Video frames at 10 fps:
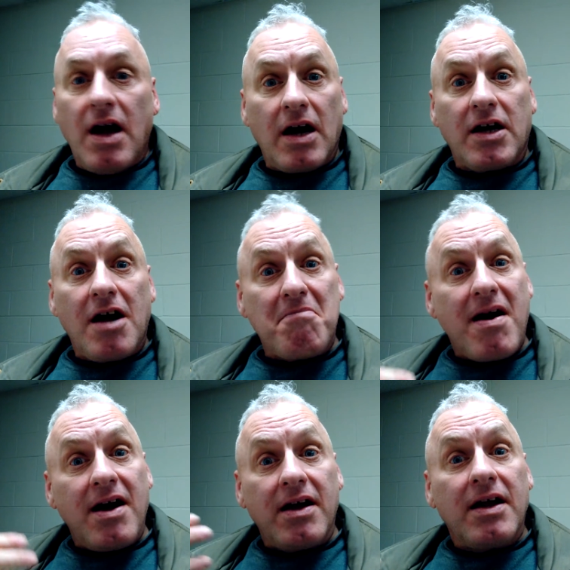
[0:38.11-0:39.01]
I got
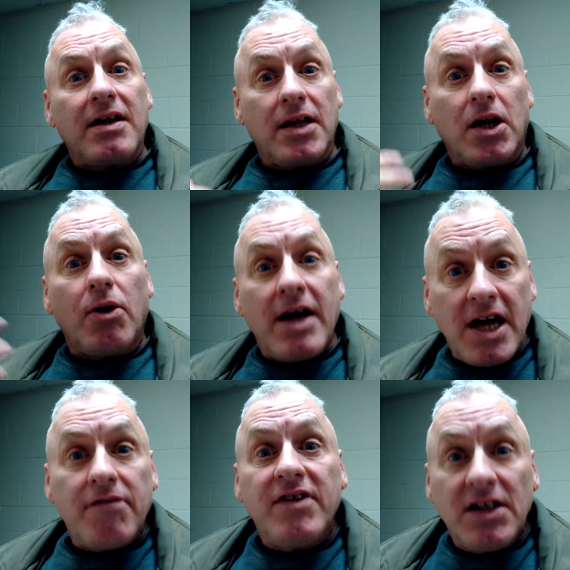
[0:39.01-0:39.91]
my little
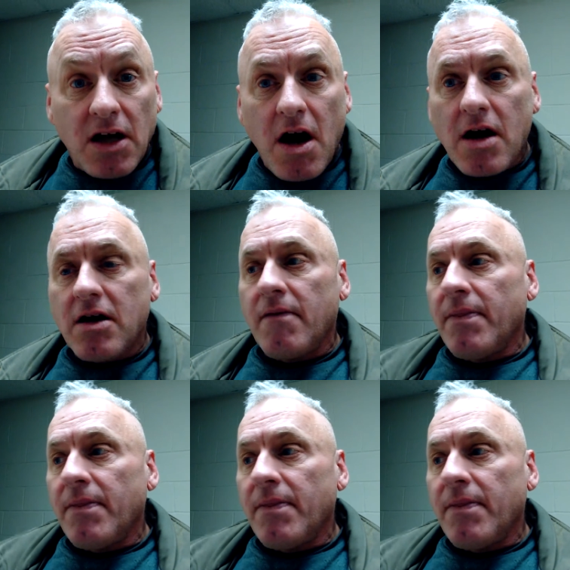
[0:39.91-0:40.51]
heavy lock.